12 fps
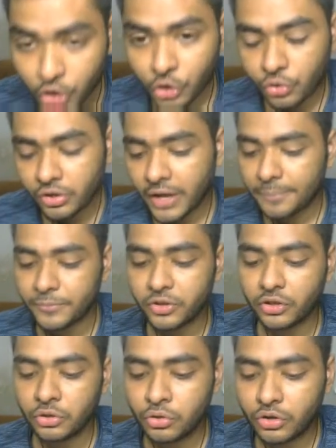You
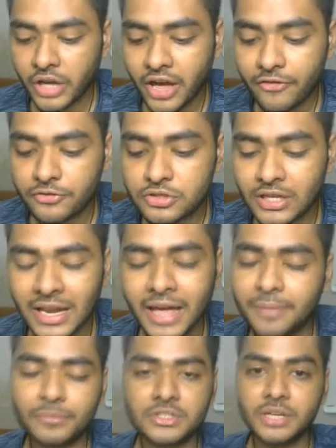could have
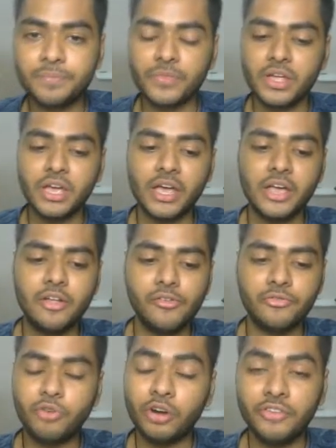select. See,
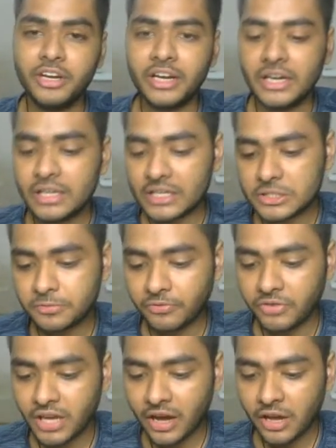what we did is
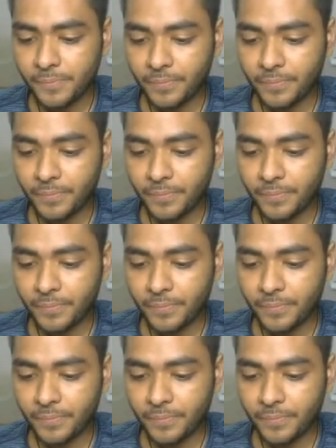we are